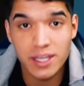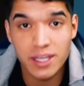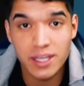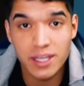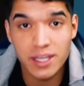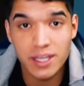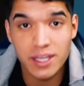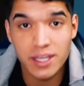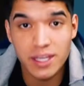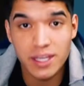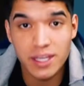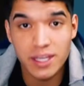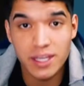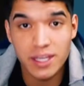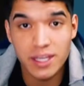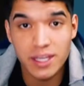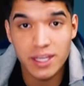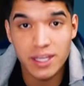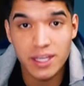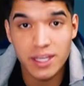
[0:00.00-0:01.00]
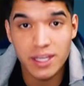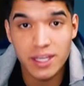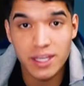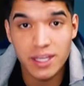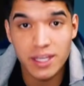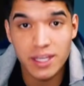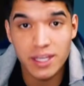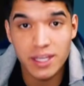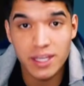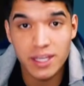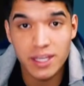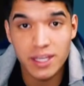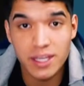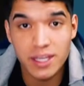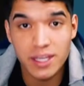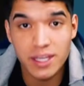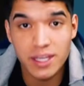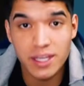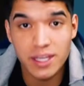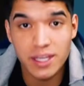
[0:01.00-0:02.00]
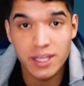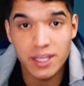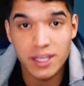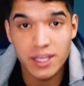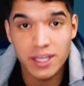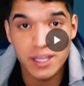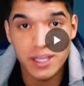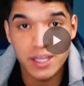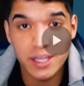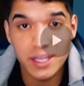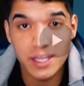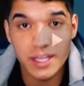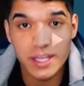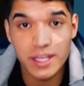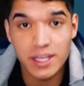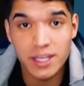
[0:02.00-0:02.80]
No words are spoken by the person on screen.